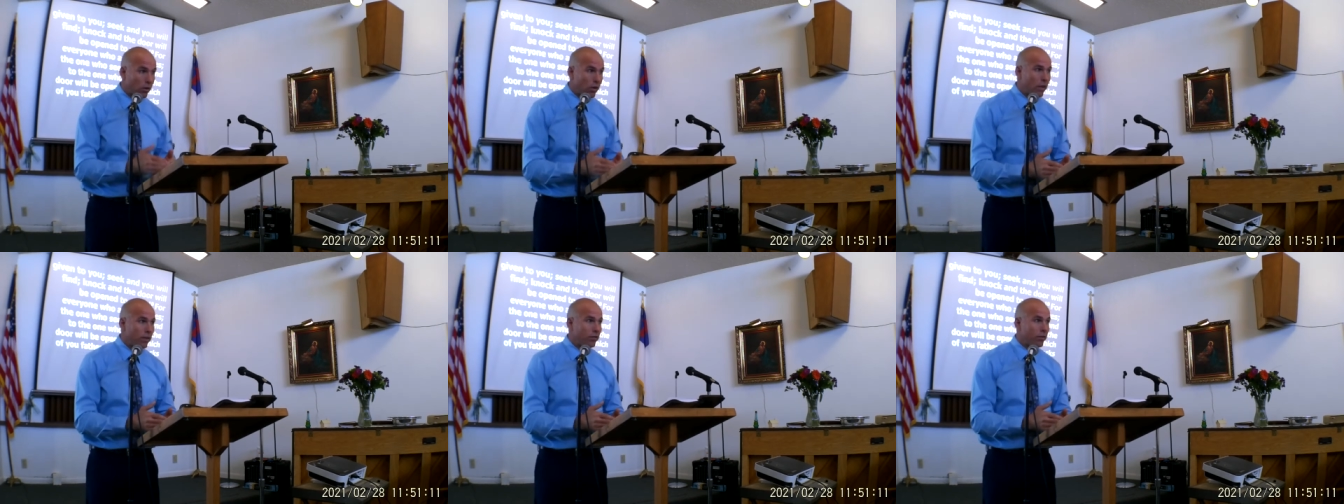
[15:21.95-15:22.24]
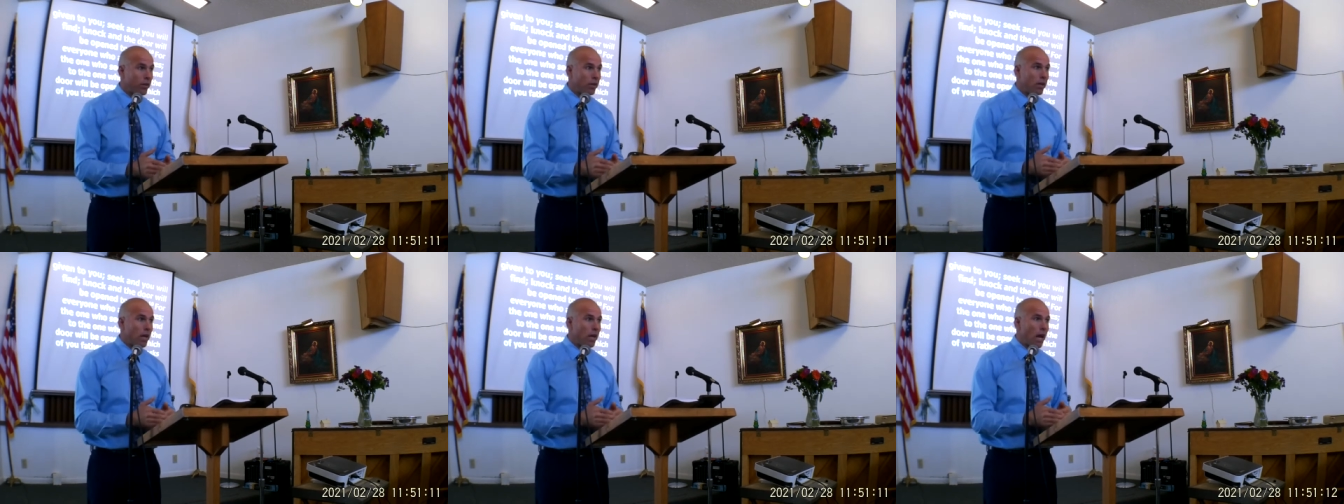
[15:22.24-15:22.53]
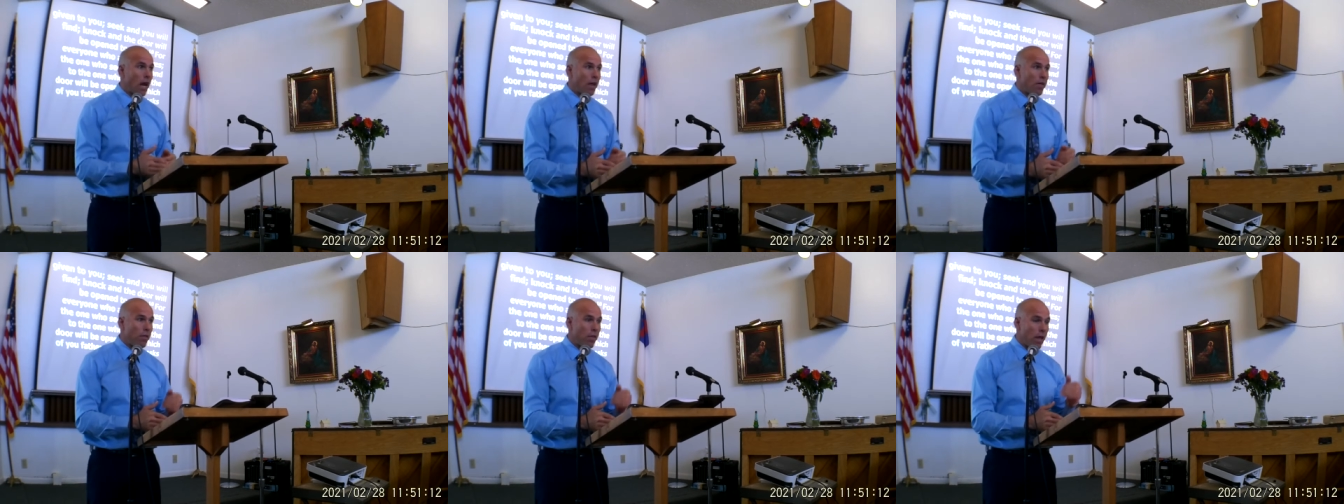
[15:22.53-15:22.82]
listen
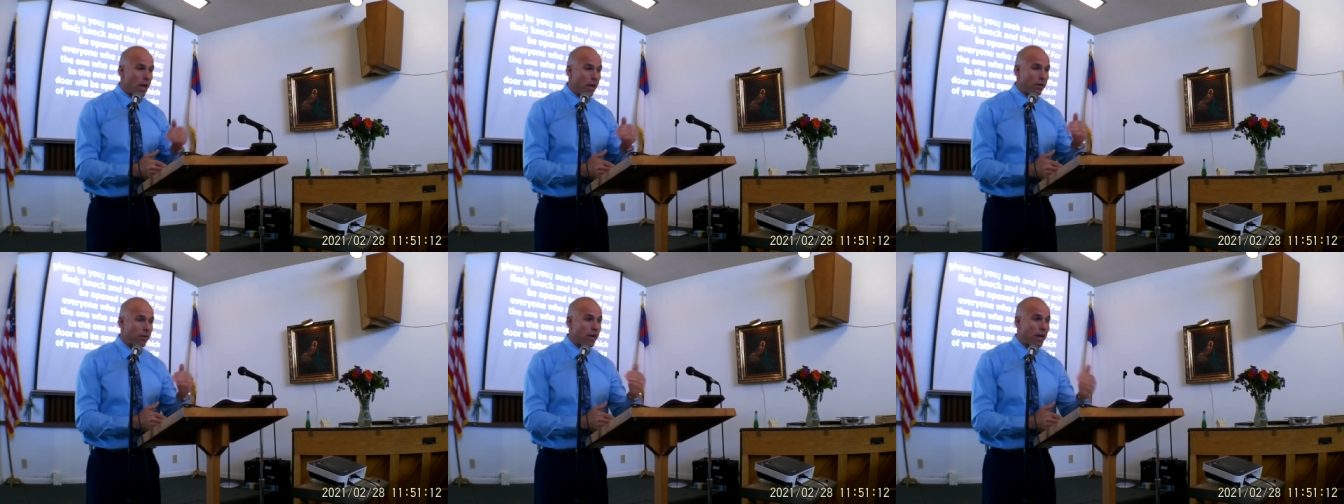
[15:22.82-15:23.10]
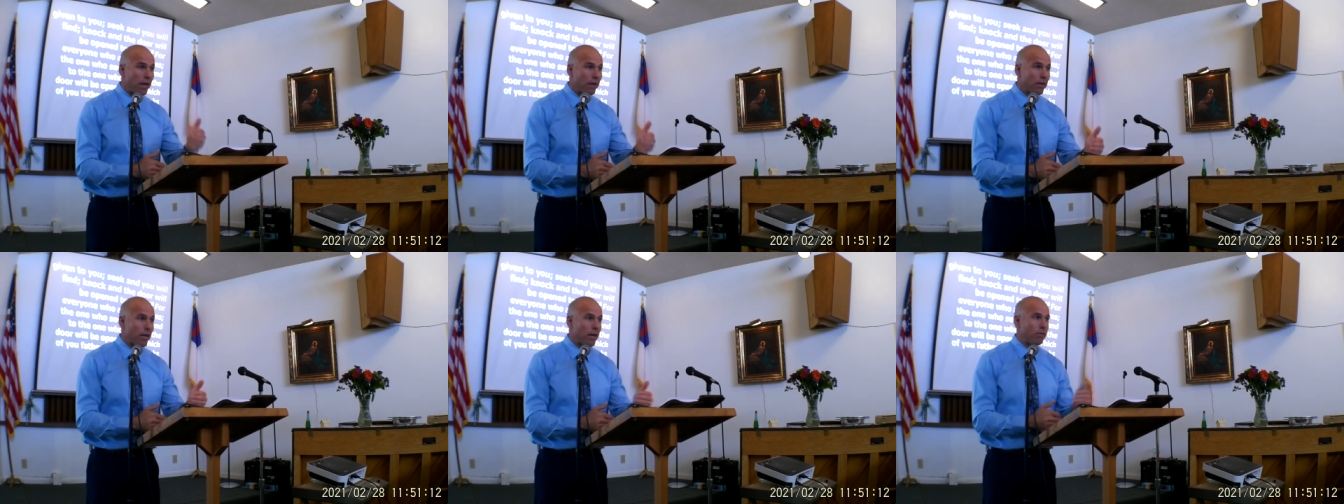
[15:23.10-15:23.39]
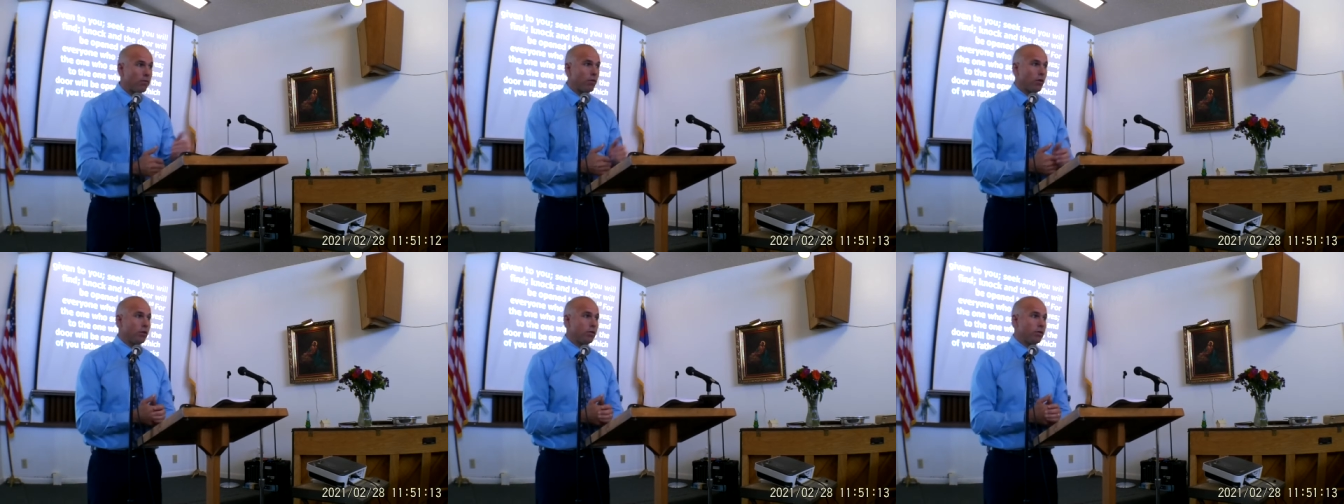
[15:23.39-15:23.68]
and then take that
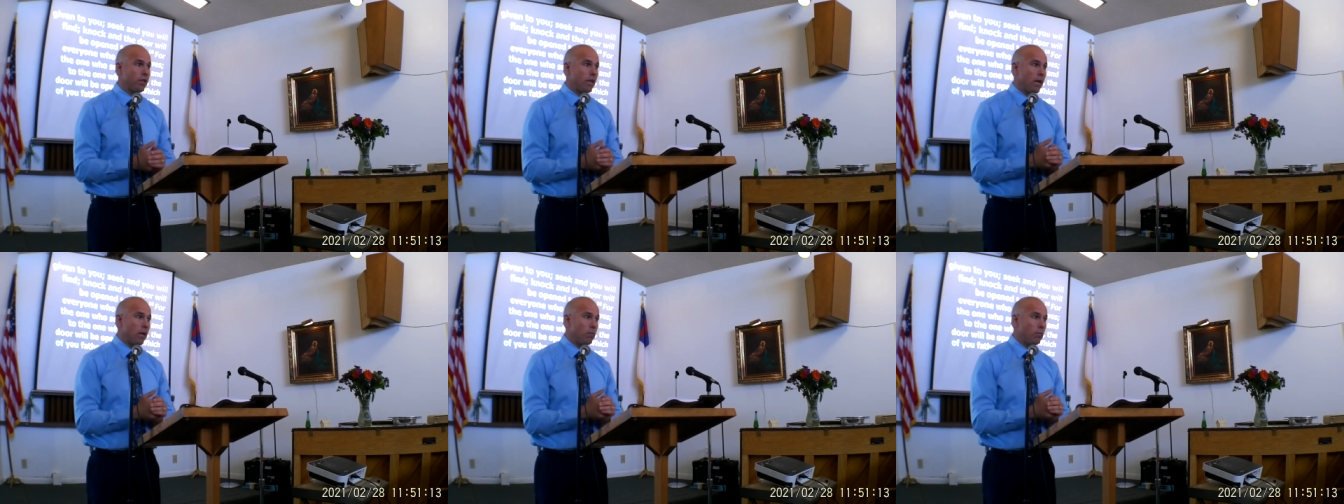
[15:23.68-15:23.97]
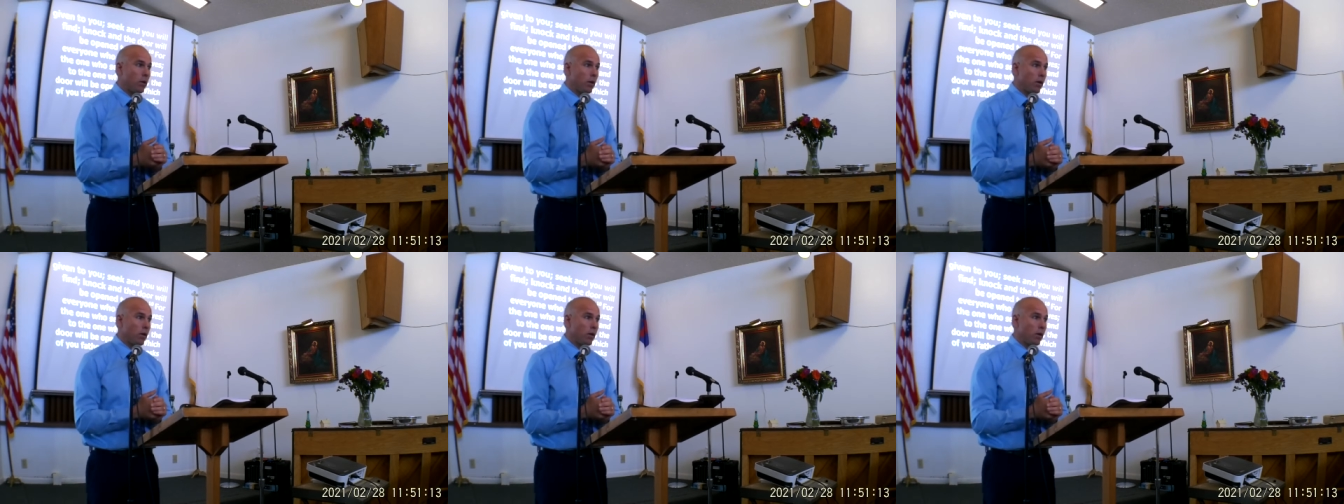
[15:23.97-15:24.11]
first step.